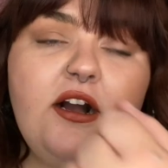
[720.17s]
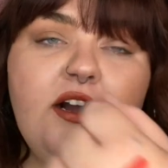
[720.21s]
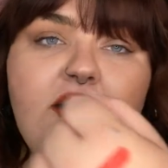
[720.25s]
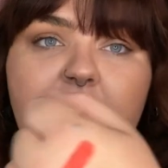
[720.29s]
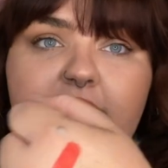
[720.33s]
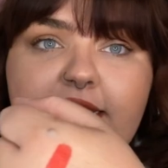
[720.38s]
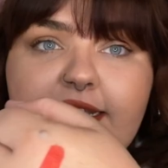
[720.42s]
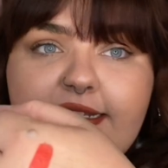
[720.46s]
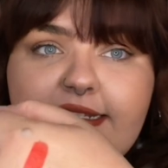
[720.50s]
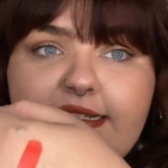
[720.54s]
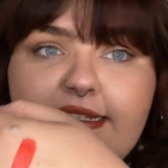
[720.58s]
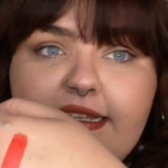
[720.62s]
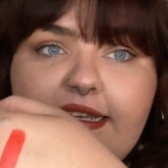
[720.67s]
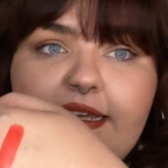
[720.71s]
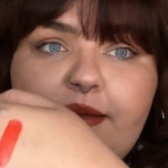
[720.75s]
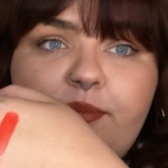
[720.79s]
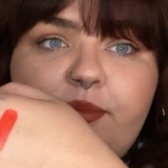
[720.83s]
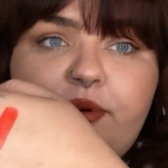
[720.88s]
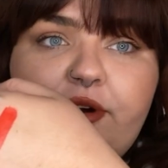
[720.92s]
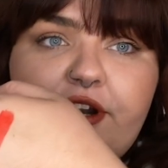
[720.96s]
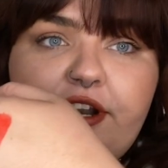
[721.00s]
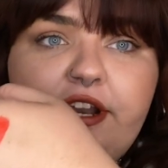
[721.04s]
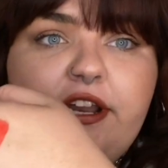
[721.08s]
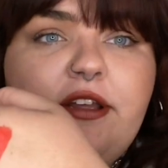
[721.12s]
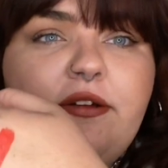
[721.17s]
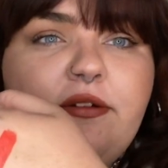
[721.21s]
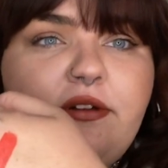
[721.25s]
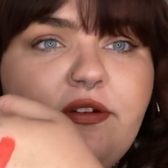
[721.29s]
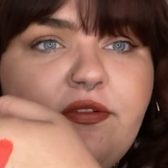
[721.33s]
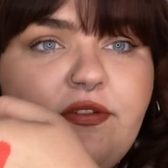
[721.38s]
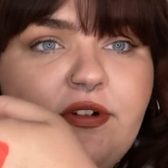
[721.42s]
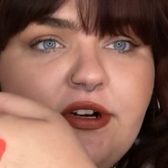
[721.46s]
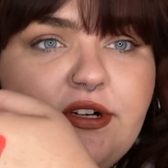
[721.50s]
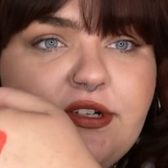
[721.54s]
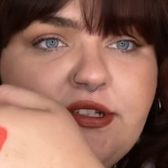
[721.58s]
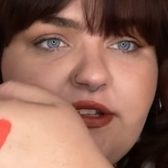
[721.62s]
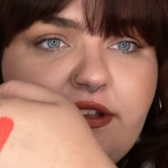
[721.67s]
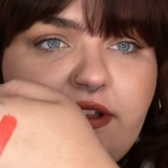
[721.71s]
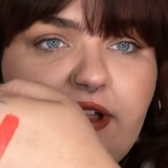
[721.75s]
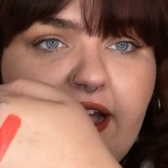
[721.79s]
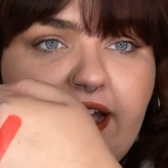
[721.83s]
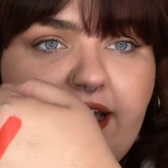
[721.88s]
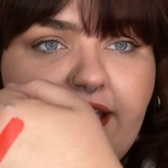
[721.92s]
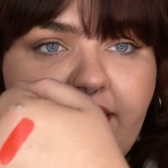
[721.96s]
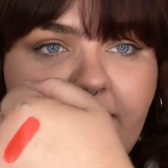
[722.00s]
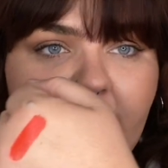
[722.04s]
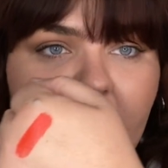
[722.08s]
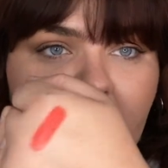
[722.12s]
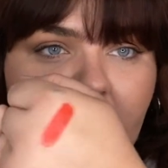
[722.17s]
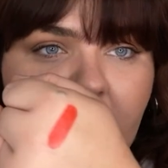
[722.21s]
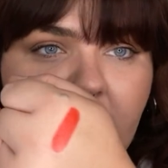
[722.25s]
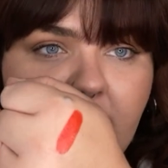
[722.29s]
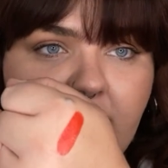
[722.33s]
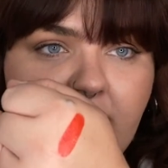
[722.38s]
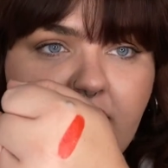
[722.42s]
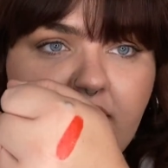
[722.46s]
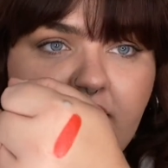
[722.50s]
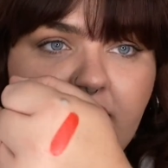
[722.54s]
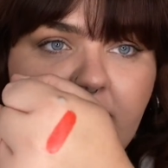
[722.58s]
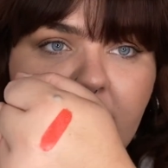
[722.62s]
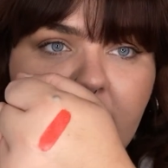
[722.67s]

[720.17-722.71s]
honestly pretty universal, I think.